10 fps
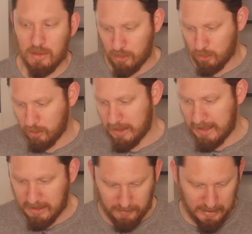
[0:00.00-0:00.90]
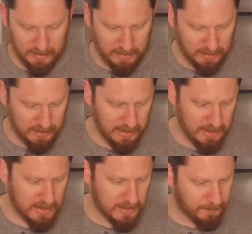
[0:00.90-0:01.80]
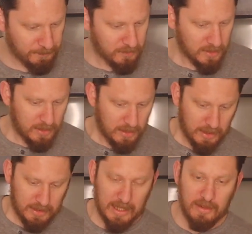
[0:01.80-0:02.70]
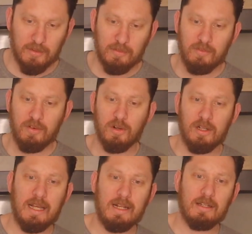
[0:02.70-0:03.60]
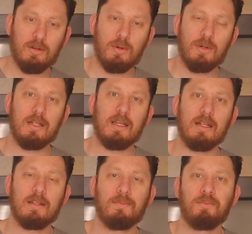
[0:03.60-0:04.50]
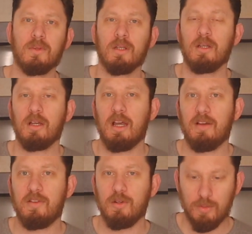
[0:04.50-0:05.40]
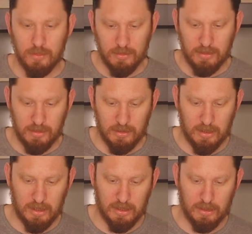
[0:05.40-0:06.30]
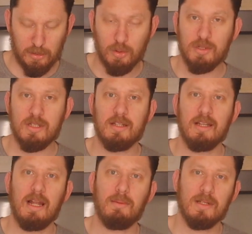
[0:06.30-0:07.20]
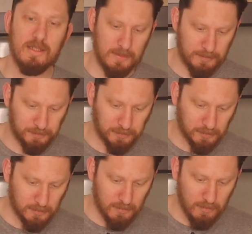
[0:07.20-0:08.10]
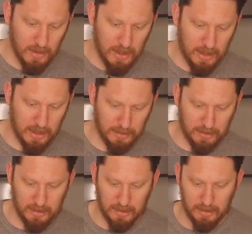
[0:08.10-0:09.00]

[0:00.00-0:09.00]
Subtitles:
to activate the yeast. Then for later we will need a few roasted almonds, and